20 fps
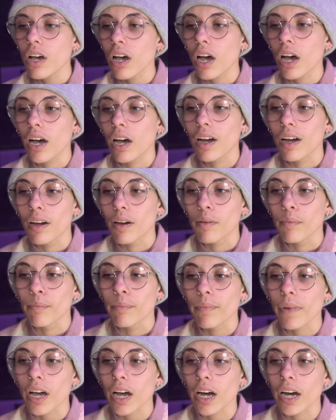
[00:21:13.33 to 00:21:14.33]

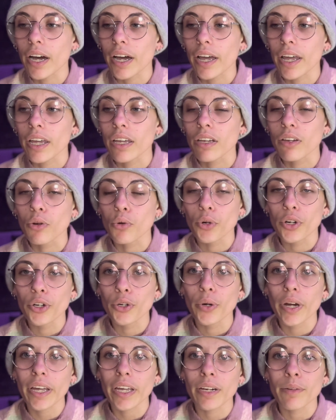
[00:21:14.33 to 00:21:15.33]
I
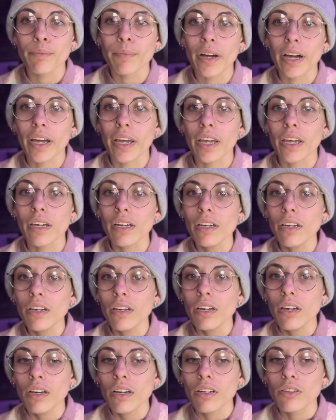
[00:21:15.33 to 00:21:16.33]
grew in my
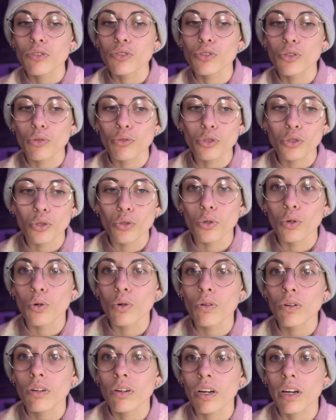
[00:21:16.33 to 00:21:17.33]

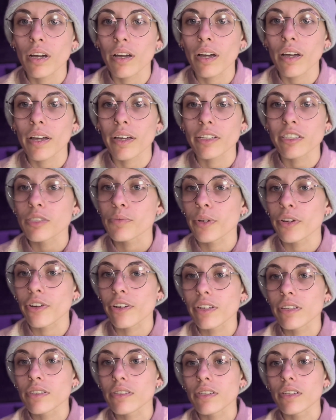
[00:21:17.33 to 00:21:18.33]
social
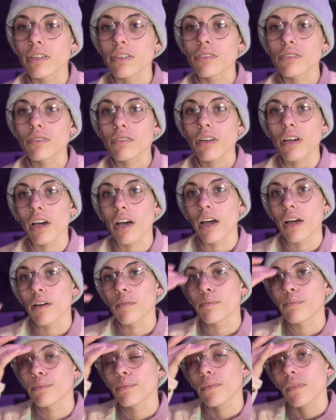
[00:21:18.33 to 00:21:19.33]
experiences.
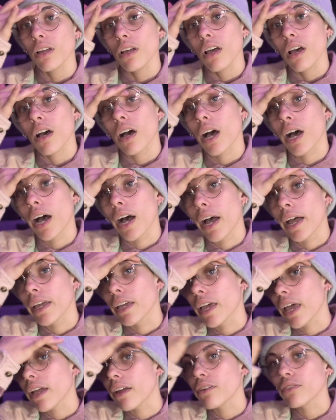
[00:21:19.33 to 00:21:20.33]
I
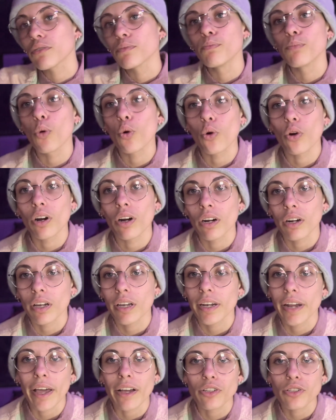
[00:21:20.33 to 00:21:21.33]
gained more
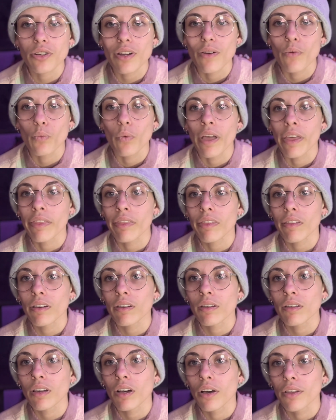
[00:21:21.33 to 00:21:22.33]
connection with
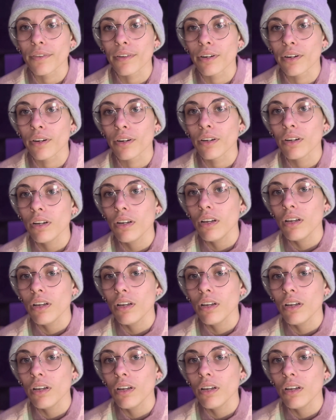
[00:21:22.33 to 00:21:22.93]
other